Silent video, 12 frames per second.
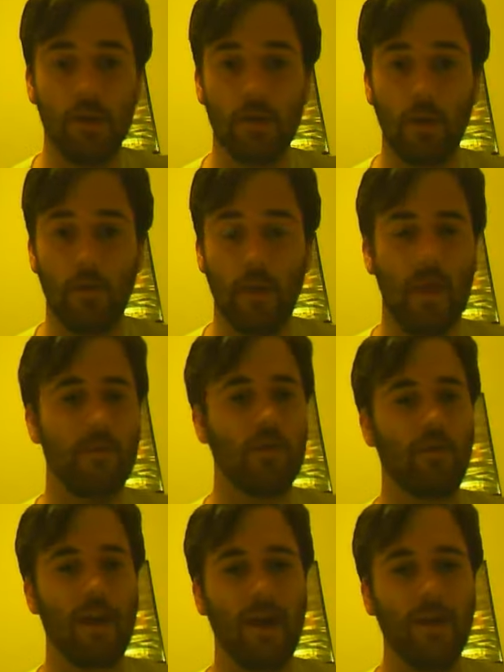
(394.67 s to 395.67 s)
so they had the
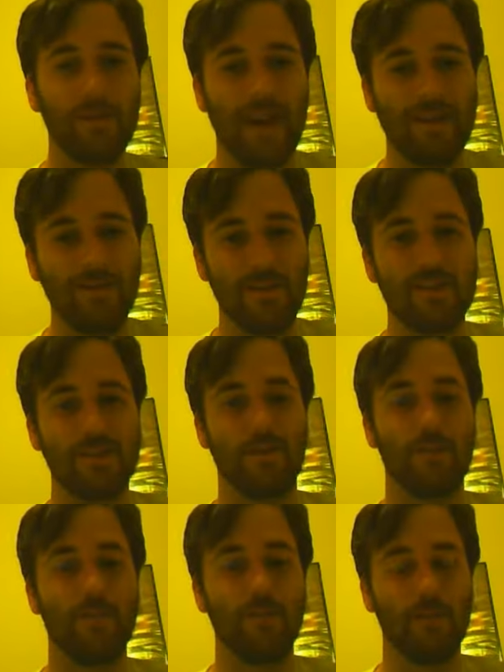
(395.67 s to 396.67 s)
crowd actually
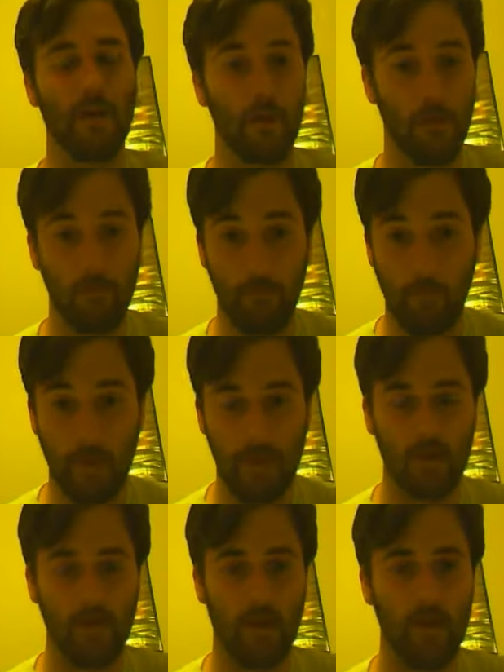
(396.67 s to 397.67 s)
surf a
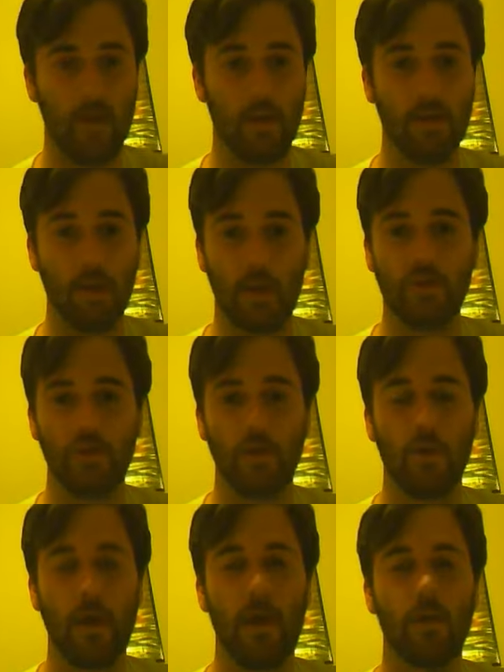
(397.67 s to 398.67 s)
big, like, industrial